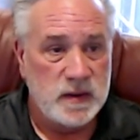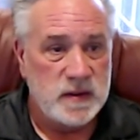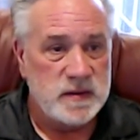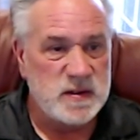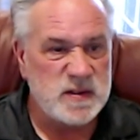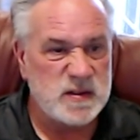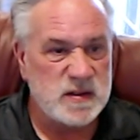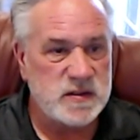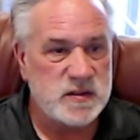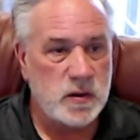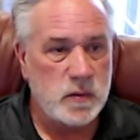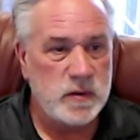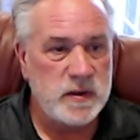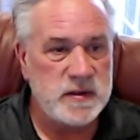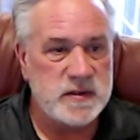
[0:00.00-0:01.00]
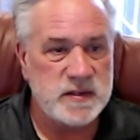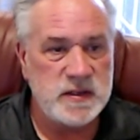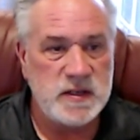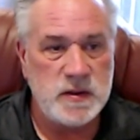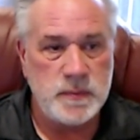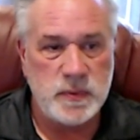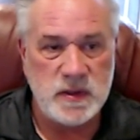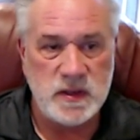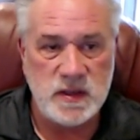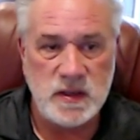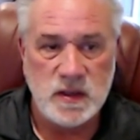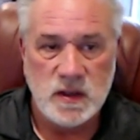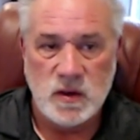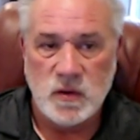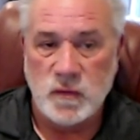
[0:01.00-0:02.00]
This is a Sony CDP
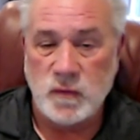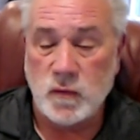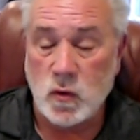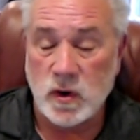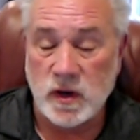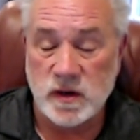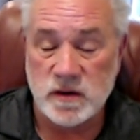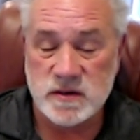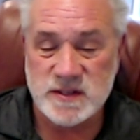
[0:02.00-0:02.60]
400